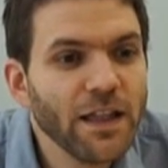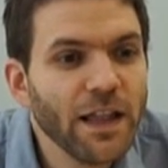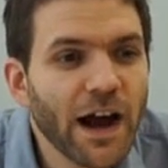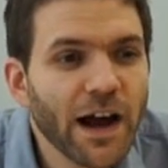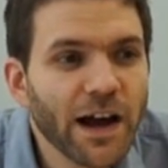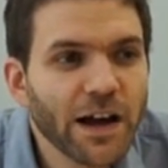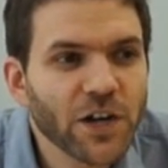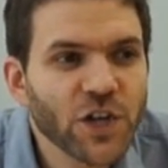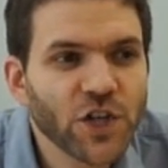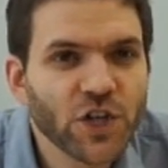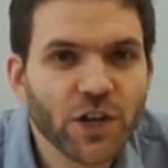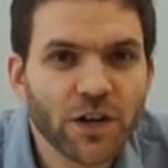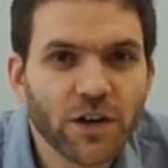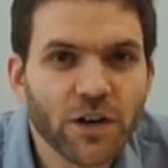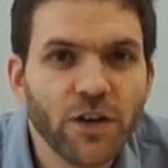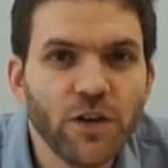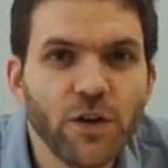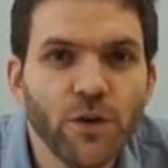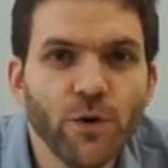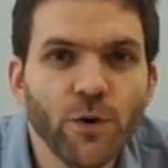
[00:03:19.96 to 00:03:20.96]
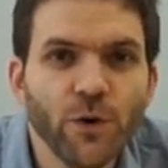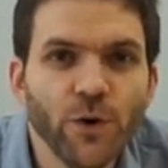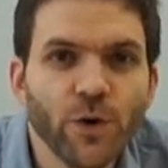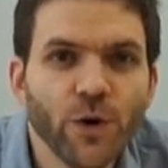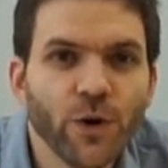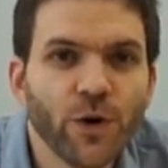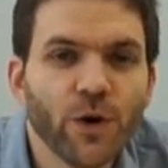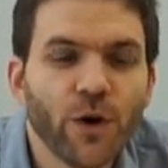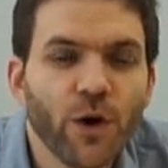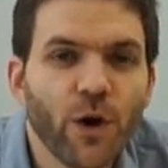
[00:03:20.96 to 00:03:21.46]
large
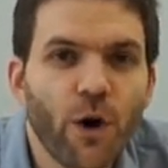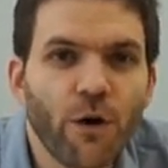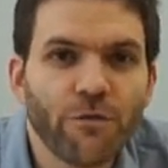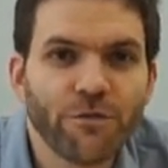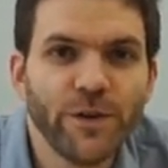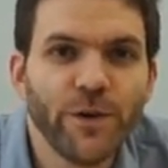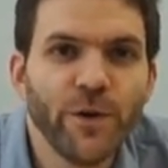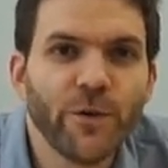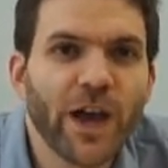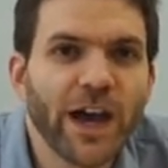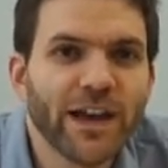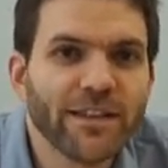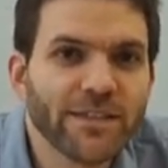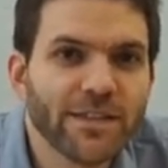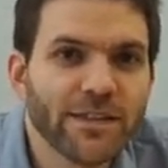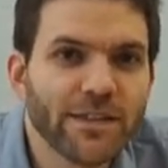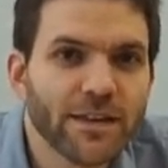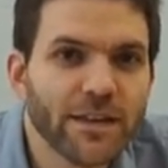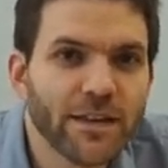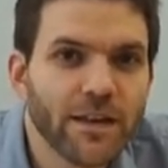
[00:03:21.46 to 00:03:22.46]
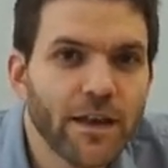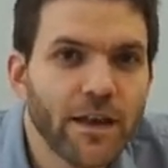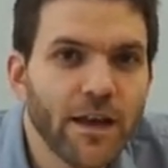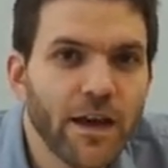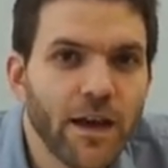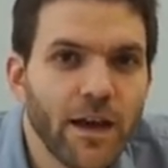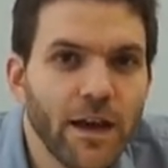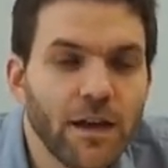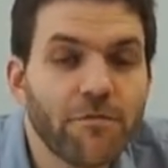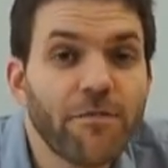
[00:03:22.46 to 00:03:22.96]
queue of new guests.
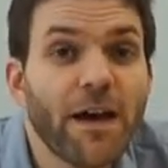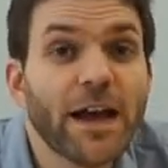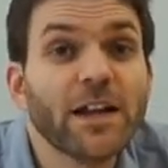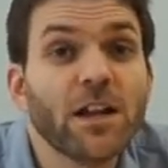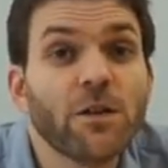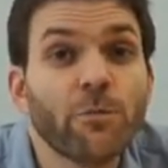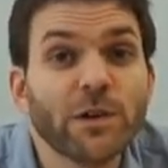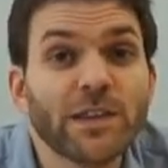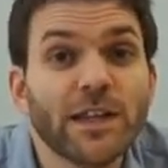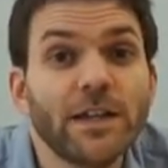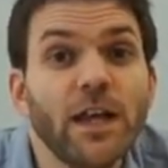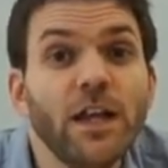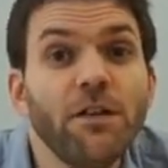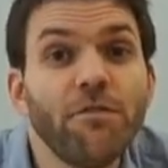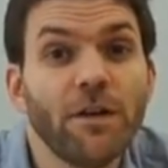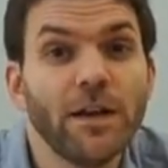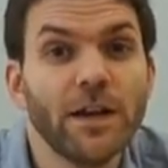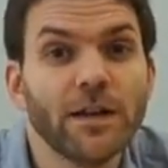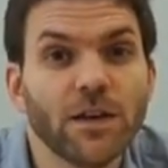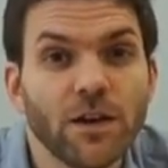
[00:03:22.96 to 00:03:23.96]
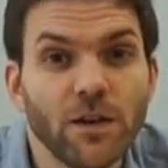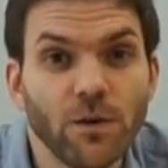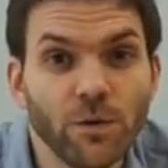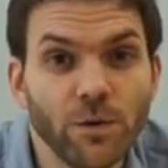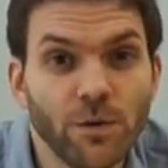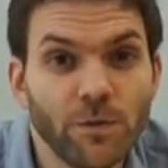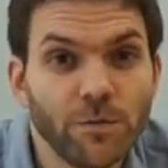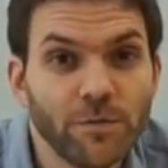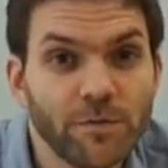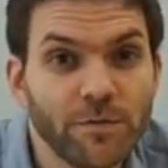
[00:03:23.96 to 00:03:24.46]
In fact, it was an infinite
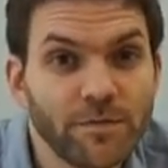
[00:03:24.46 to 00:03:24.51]
queue.